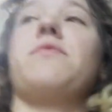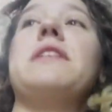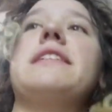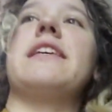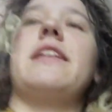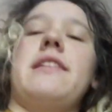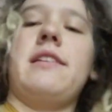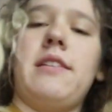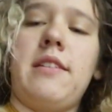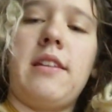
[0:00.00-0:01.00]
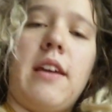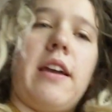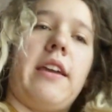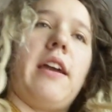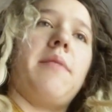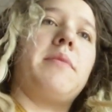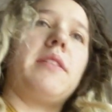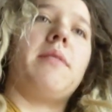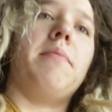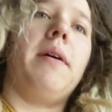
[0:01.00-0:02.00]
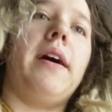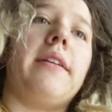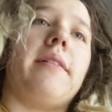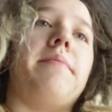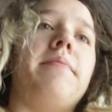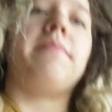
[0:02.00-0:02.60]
the reason I kept the bottom,